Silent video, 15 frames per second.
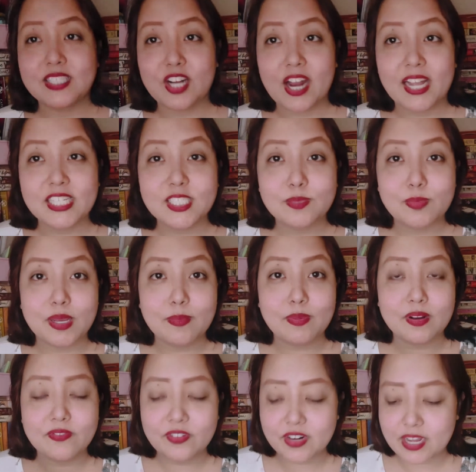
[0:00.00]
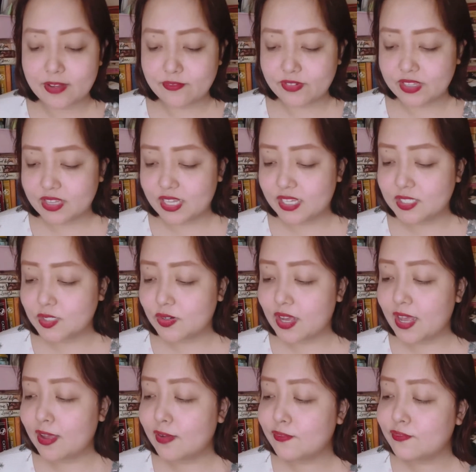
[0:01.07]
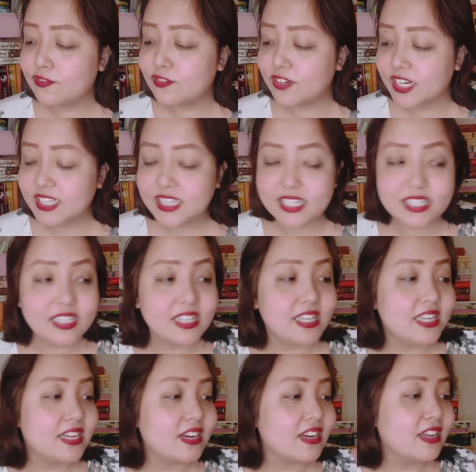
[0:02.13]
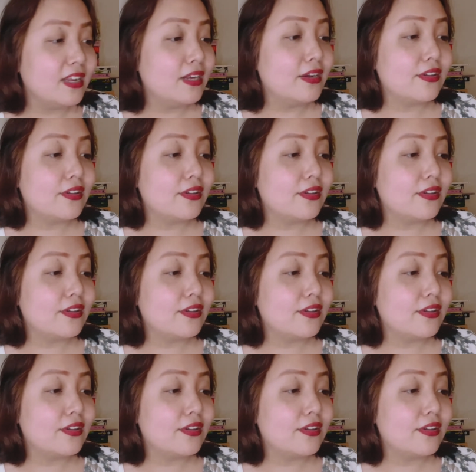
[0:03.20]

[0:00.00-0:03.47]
scratch paper for everything. So I have written here